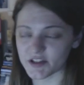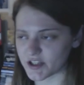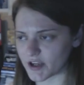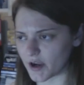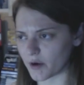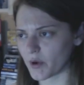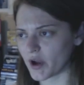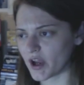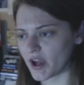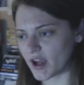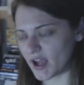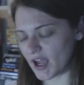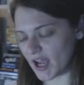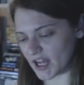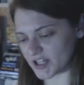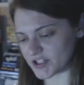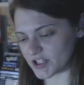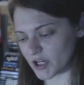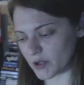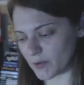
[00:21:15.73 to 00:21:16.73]
So
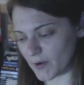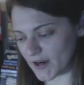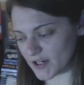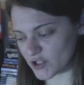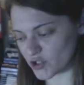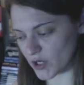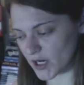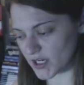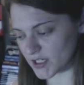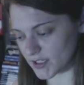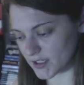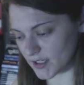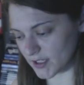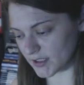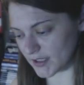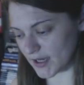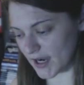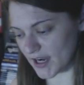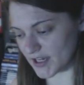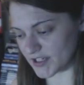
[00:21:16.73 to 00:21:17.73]
I'll tell you what I traded
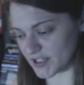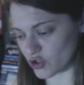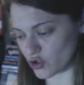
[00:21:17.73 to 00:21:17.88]
in, guys.